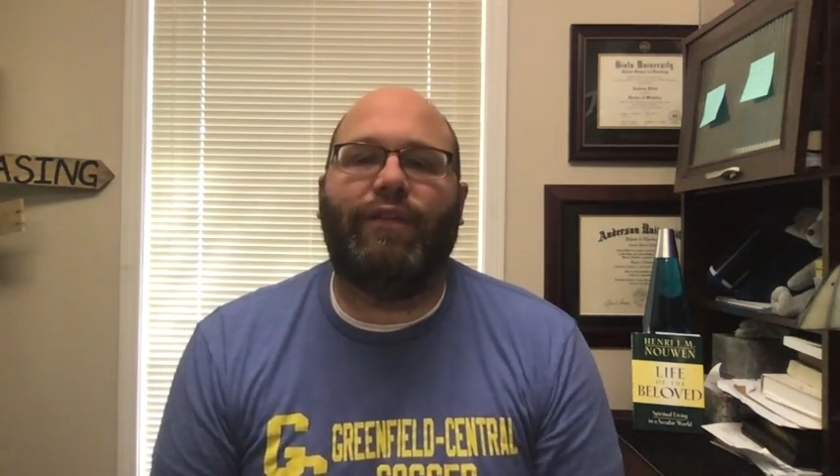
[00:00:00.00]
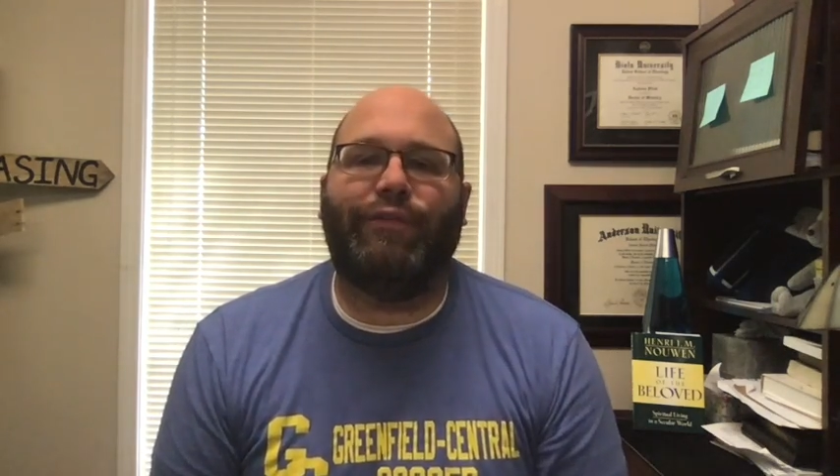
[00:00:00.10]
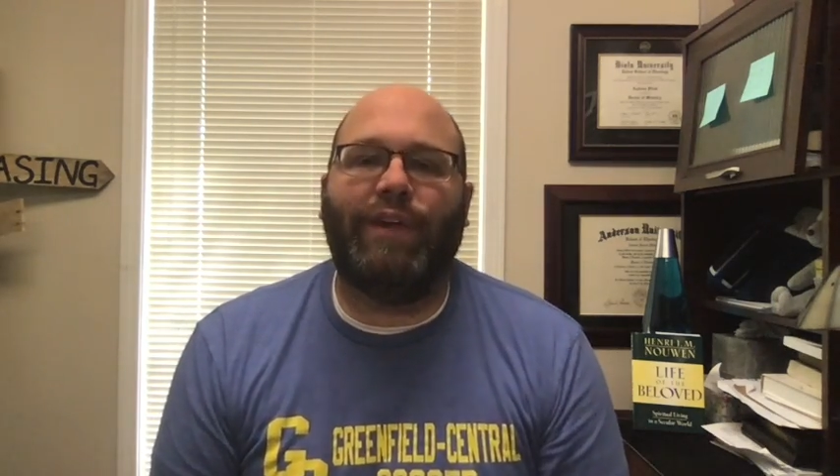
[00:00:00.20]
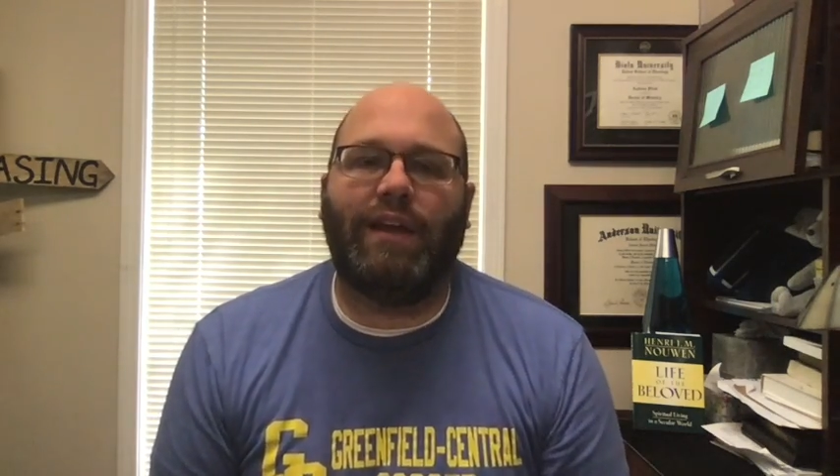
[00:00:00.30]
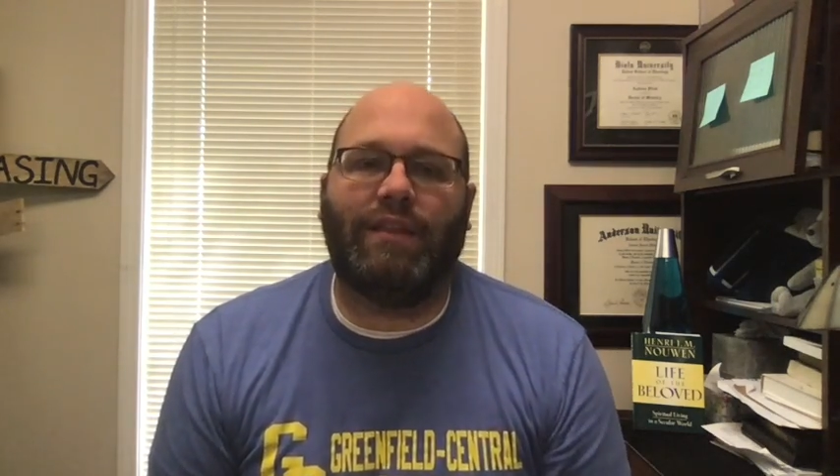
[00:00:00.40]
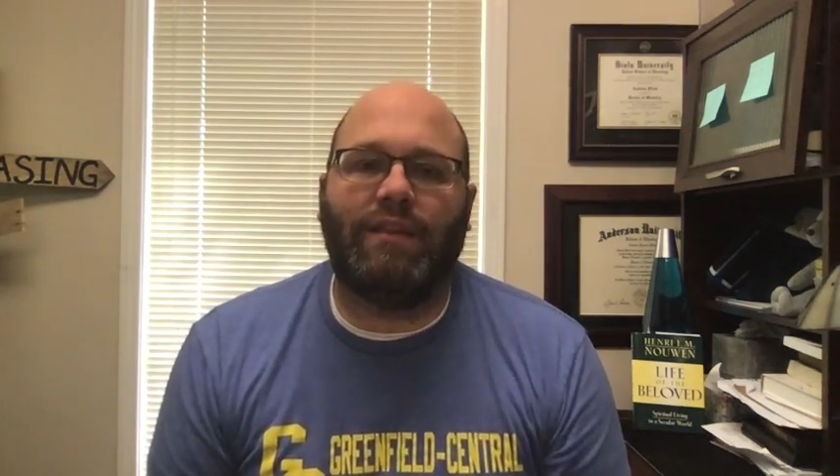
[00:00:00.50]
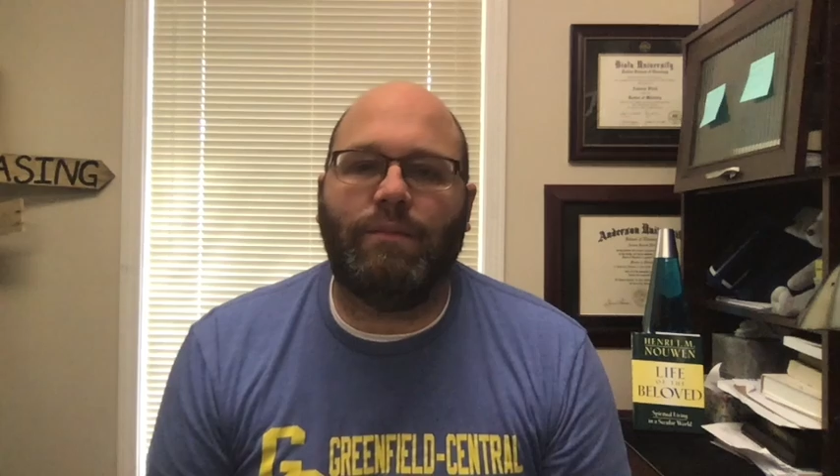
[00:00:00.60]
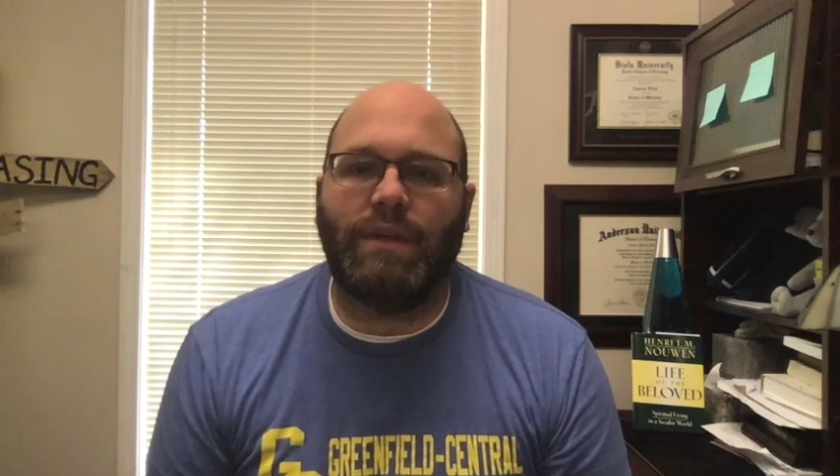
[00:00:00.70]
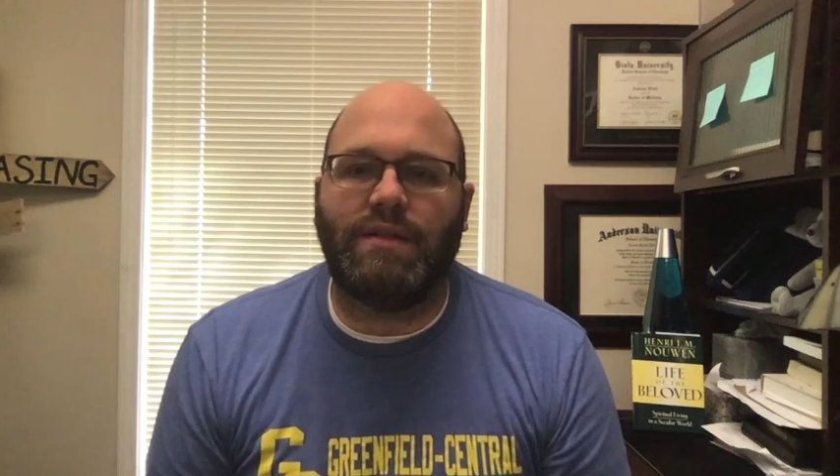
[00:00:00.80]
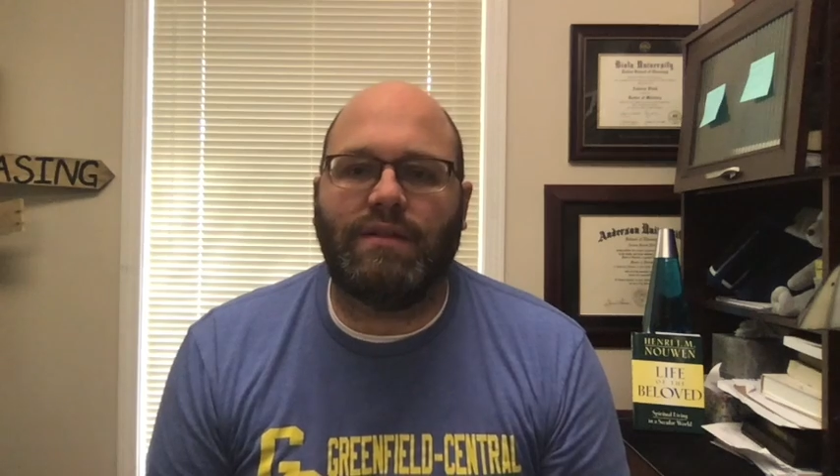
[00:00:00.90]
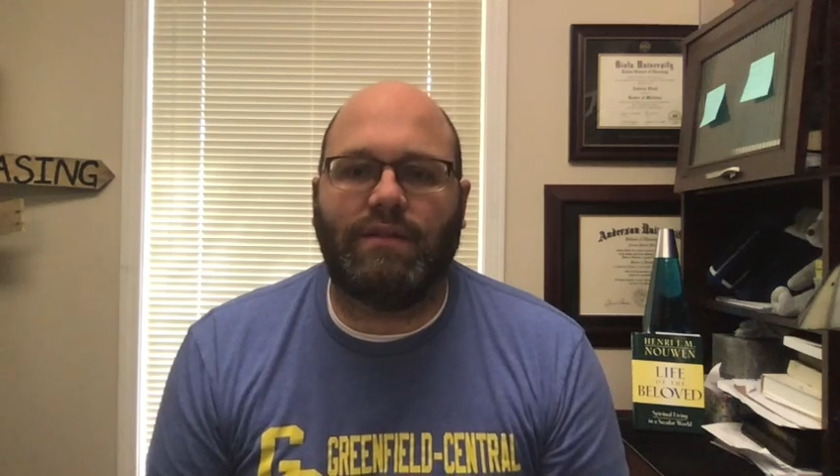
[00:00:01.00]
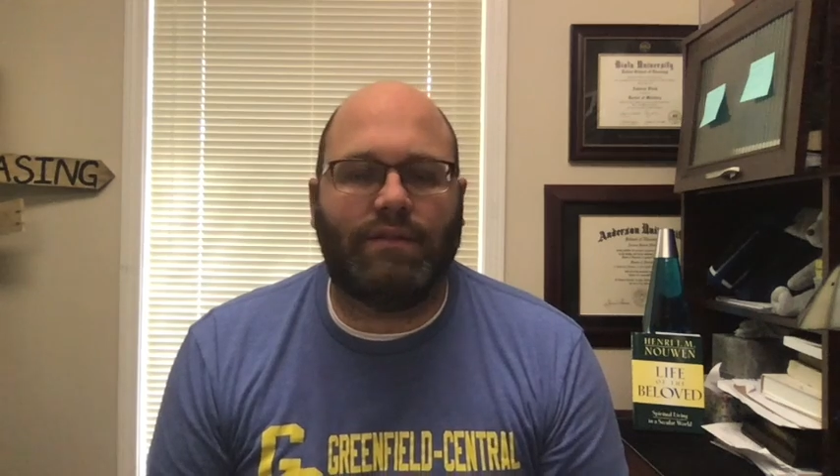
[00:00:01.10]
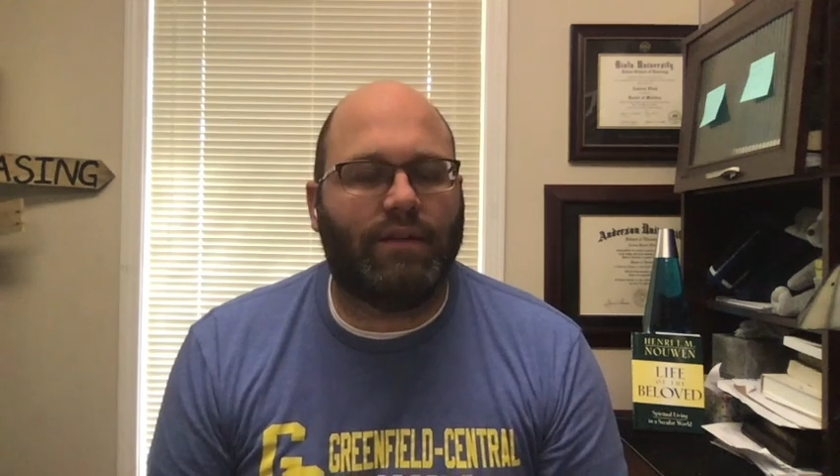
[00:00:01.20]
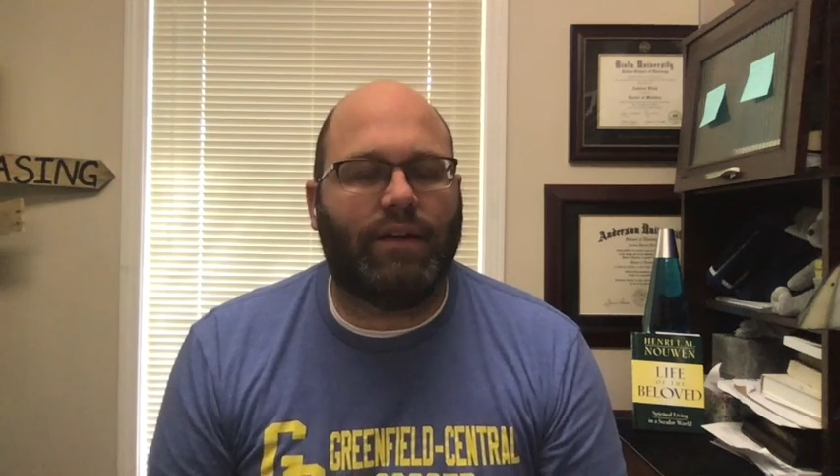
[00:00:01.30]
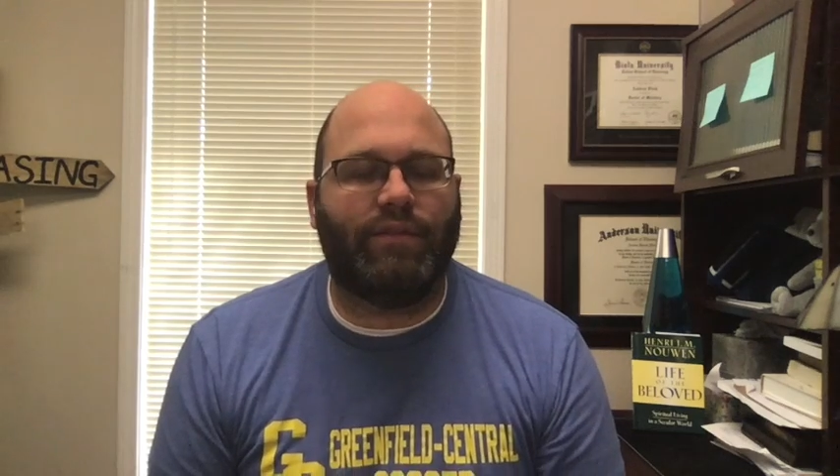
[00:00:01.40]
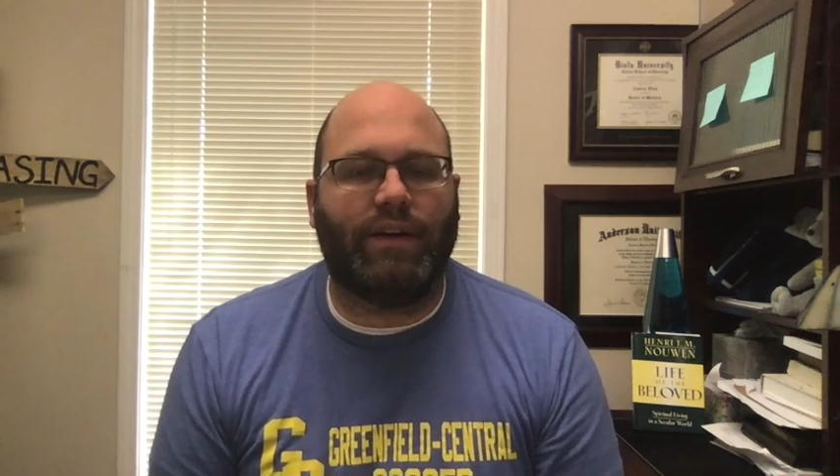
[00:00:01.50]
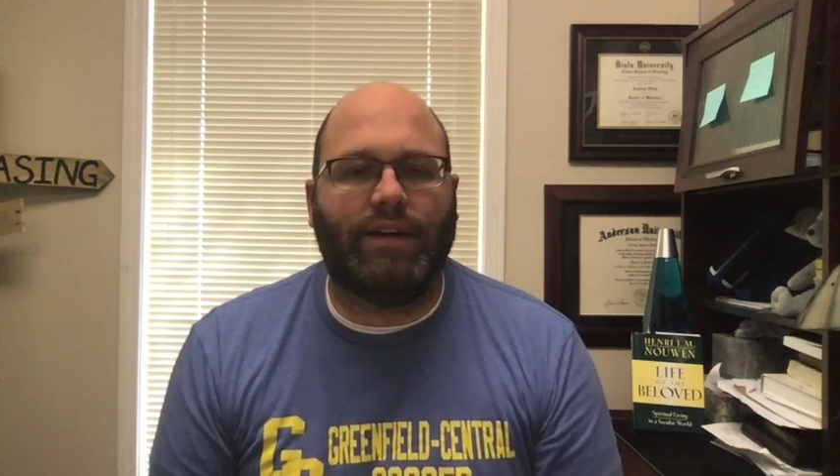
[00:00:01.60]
faith in the midst of